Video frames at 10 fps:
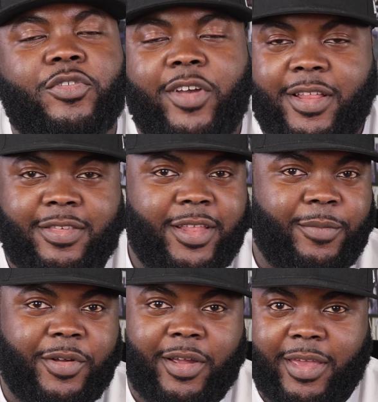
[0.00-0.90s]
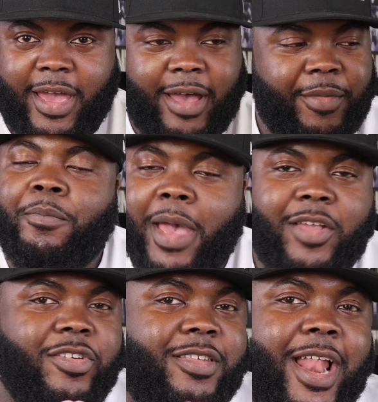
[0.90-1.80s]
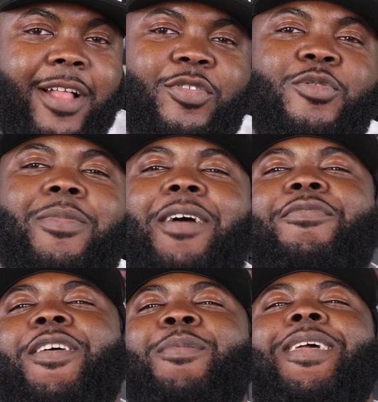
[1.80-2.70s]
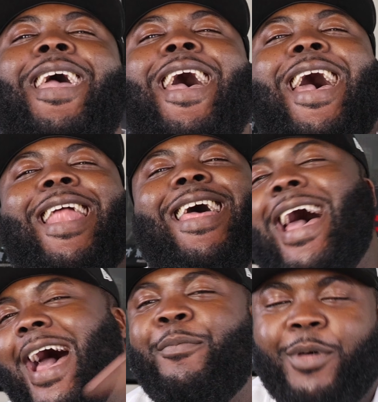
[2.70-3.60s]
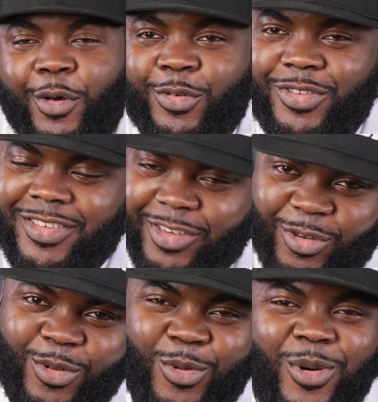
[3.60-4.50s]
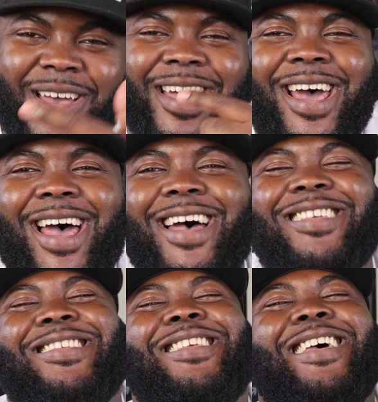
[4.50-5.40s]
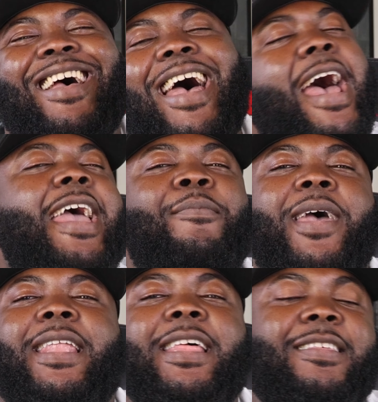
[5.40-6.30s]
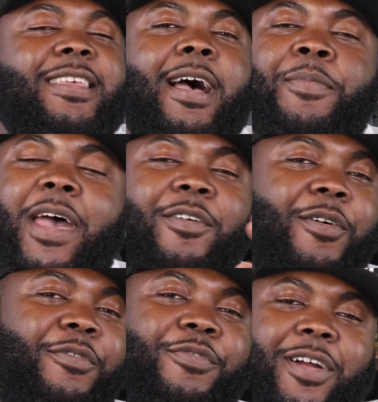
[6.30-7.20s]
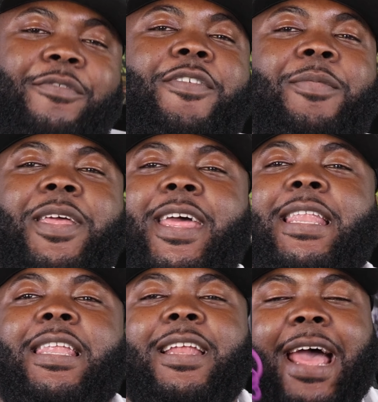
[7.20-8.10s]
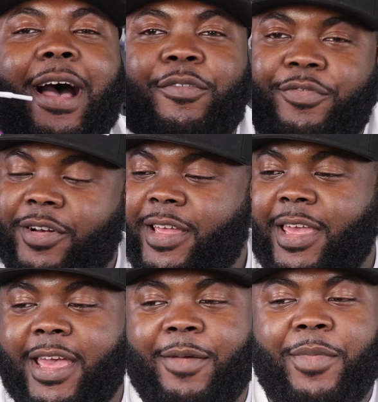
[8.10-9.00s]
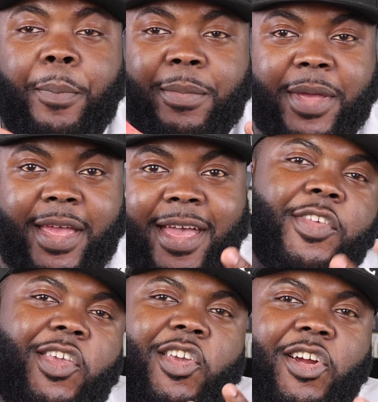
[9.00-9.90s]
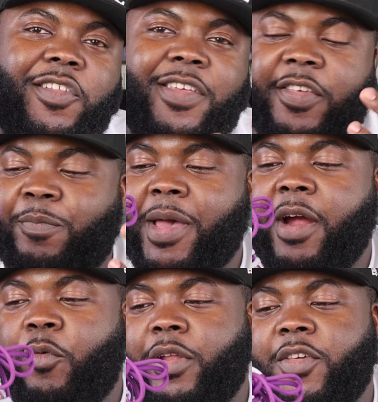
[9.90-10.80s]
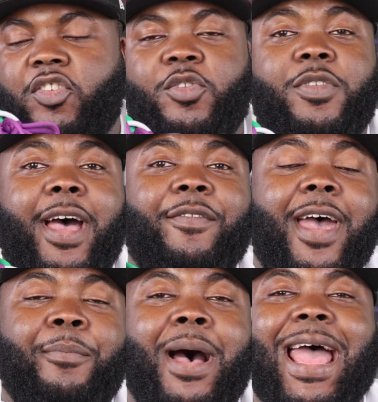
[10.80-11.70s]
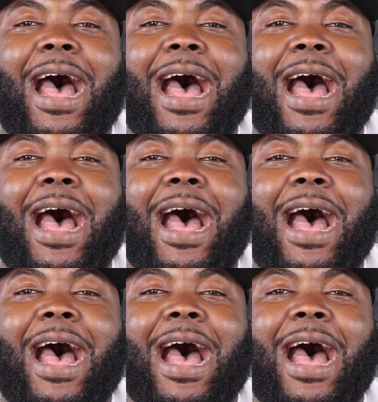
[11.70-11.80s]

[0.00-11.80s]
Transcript: gonna try to sit up here and cap. Major shout out to my family at Atmos U S. Hey man, listen, I'm not even gonna frat family. They looked out for the kid, helping me secure this pair. One of the shoes I've had my